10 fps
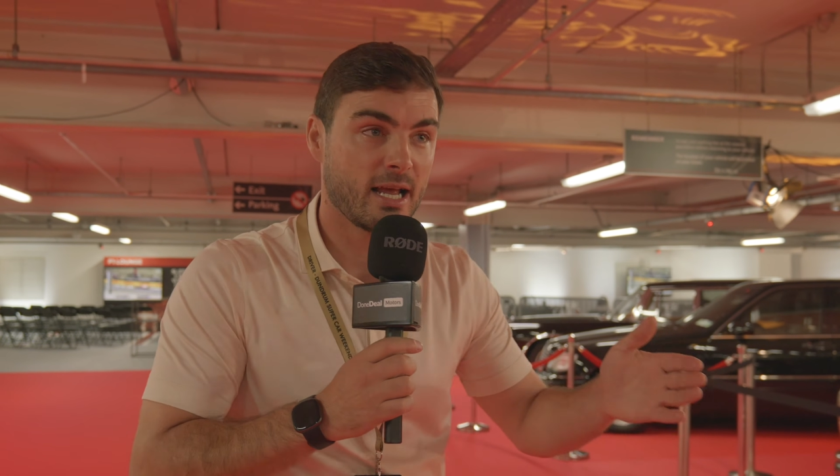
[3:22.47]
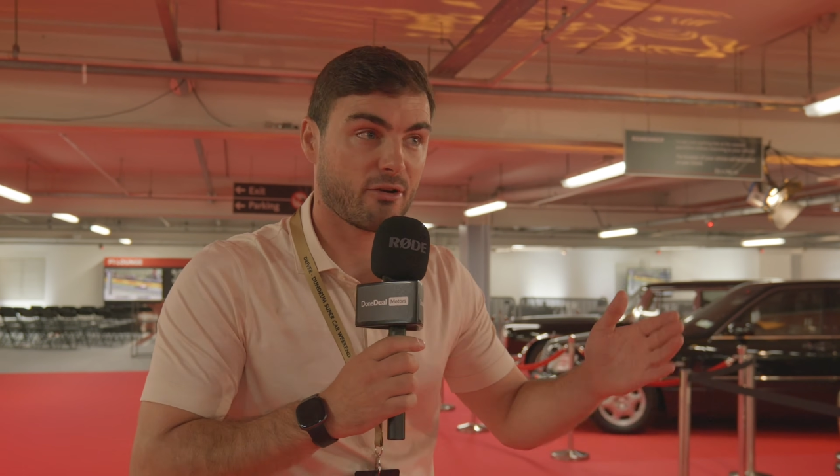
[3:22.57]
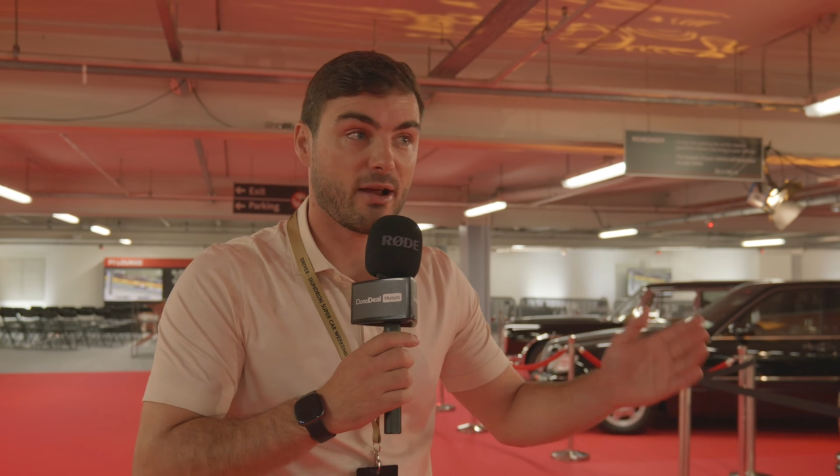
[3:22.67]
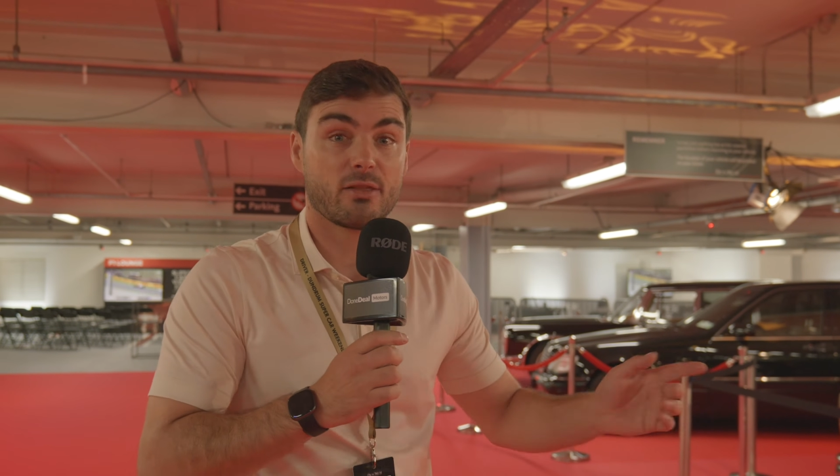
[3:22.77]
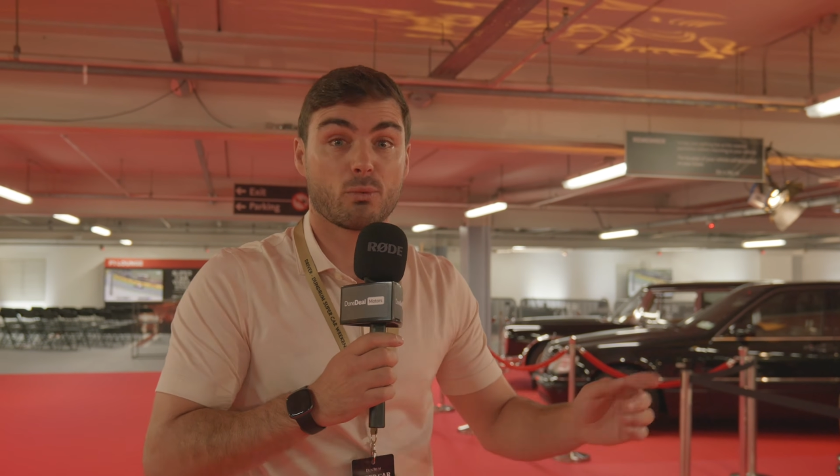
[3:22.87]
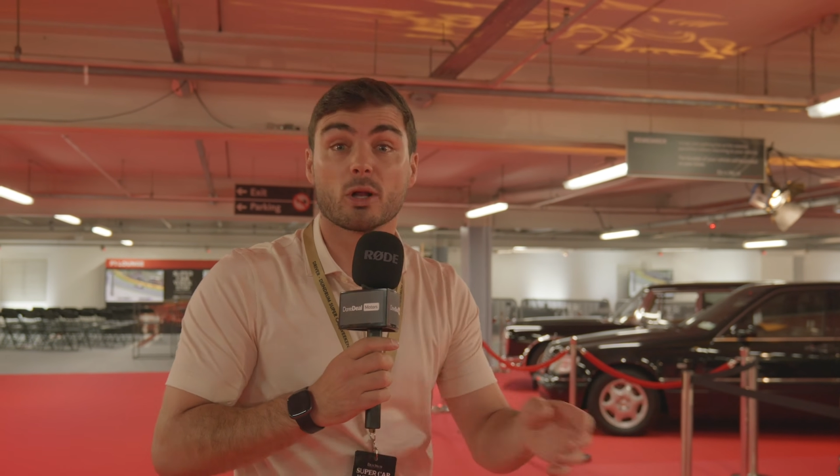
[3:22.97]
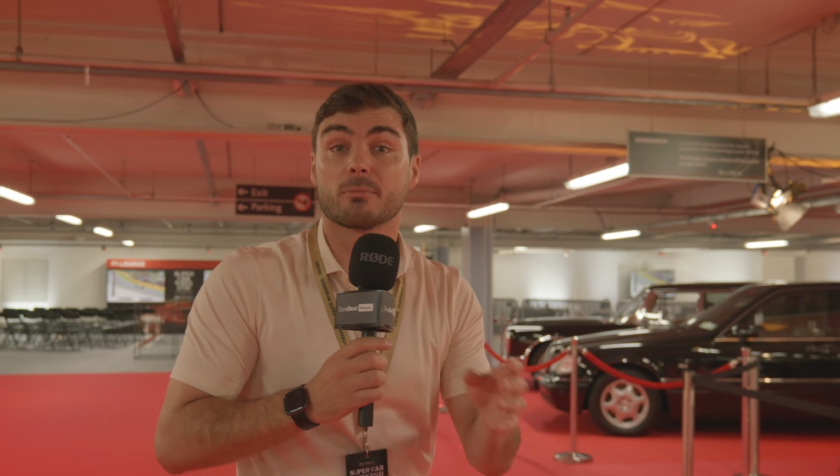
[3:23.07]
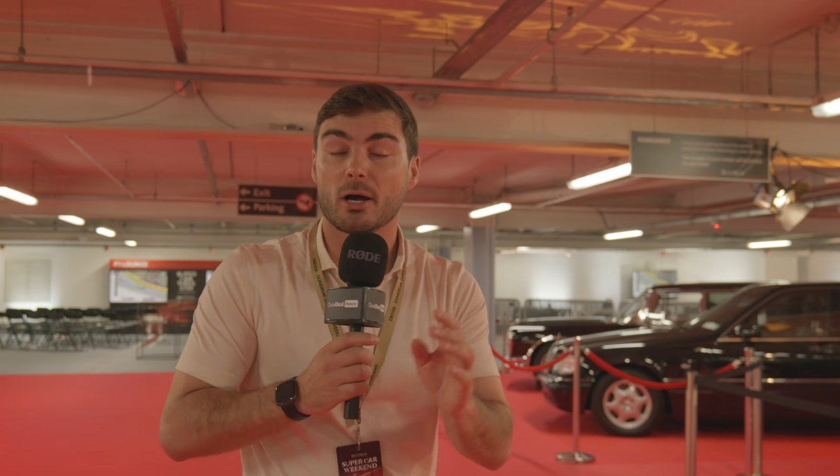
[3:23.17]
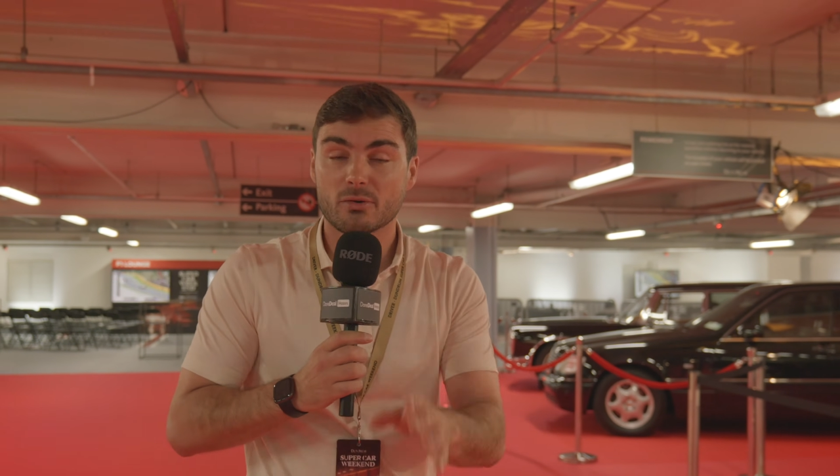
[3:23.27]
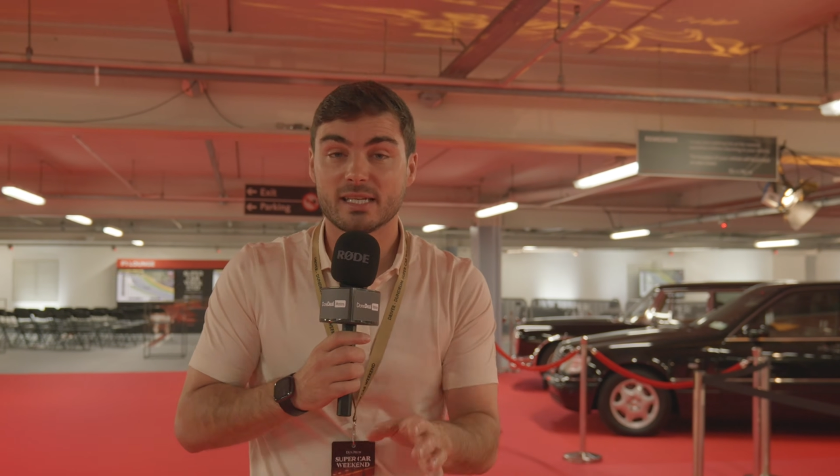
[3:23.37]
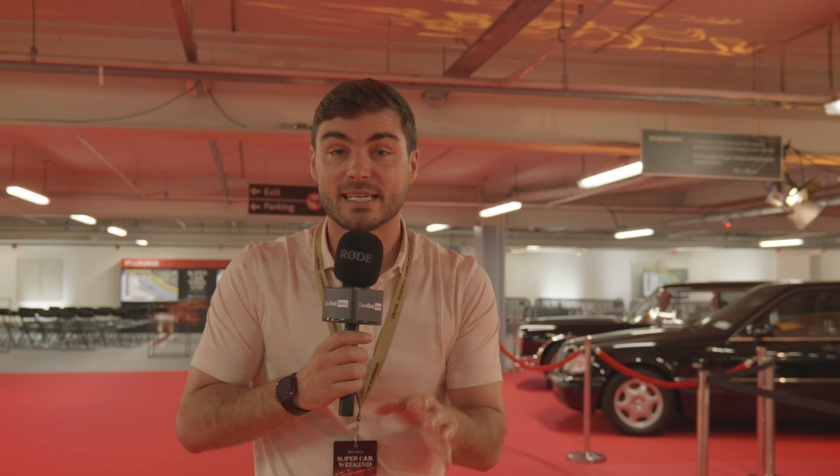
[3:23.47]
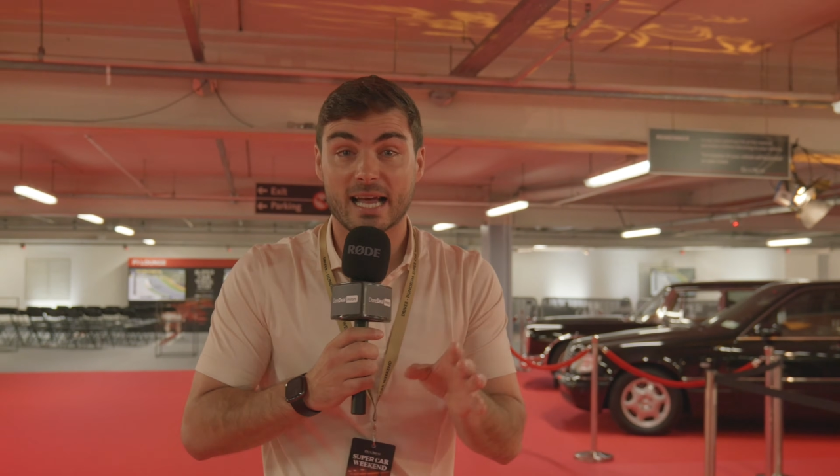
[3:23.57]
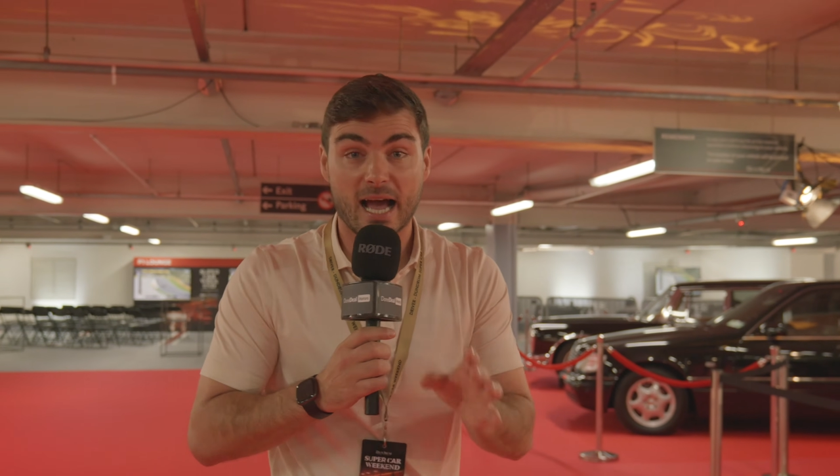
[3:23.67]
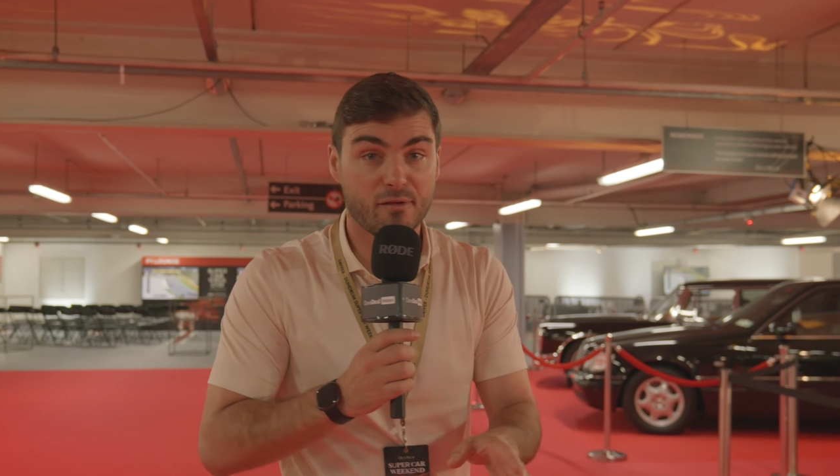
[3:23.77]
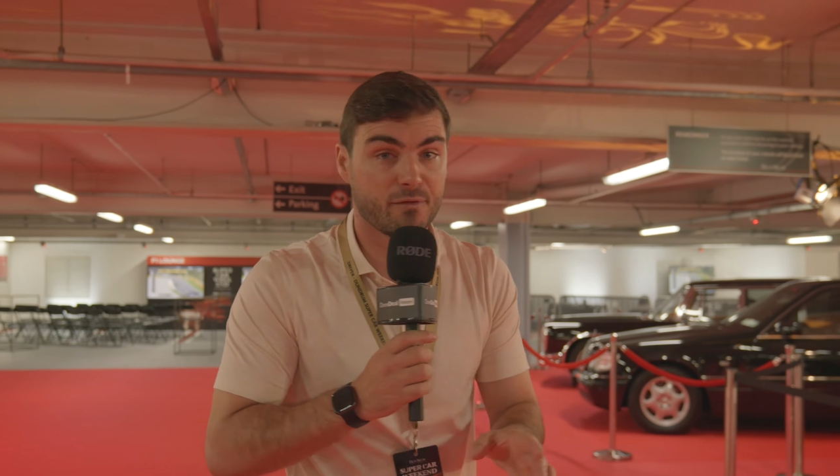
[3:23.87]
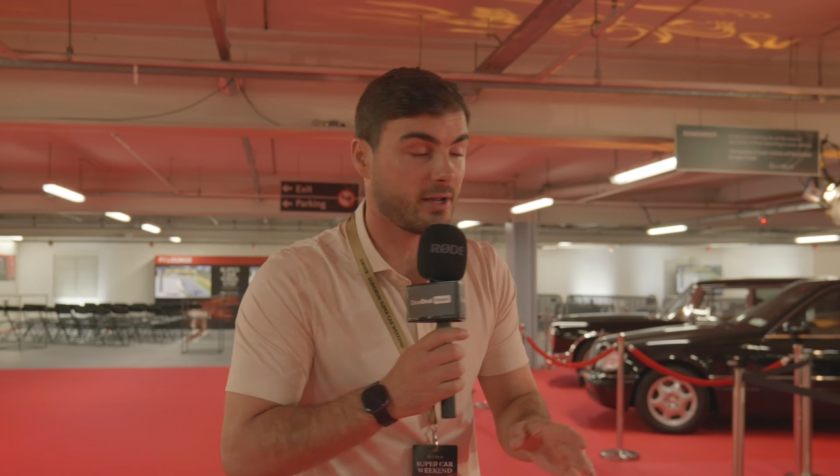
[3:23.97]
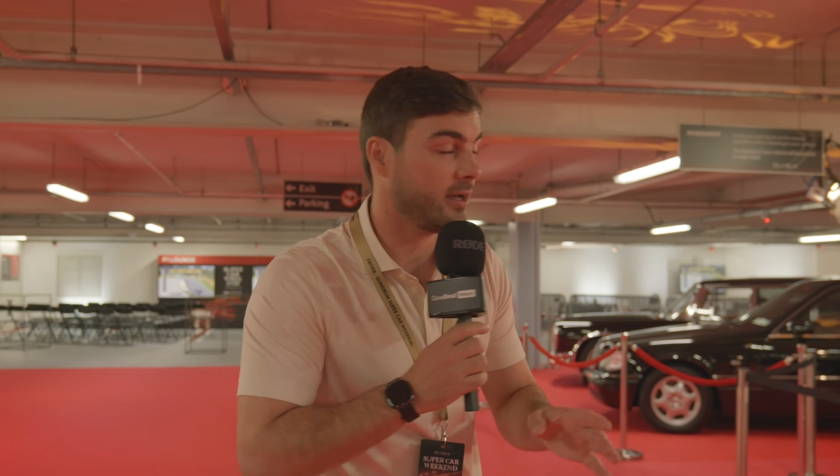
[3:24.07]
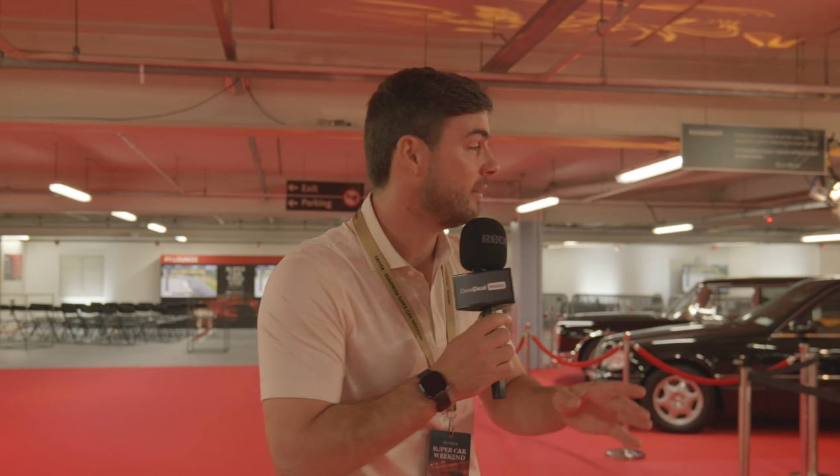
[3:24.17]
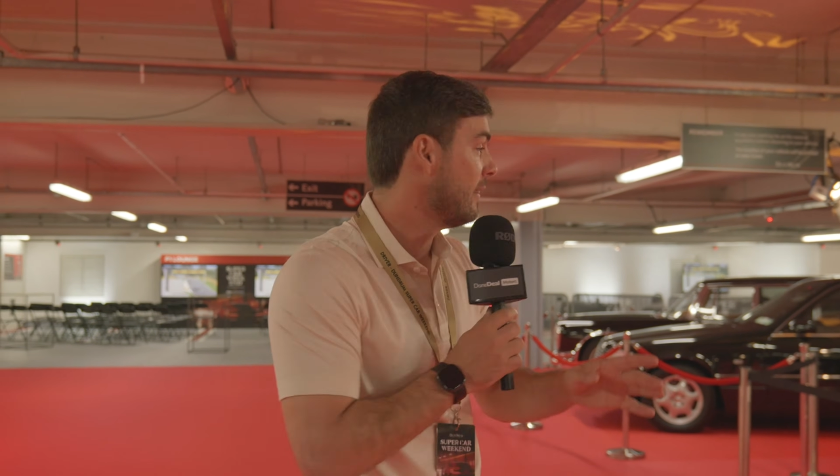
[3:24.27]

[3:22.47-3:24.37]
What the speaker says: around the world, mostly in Africa.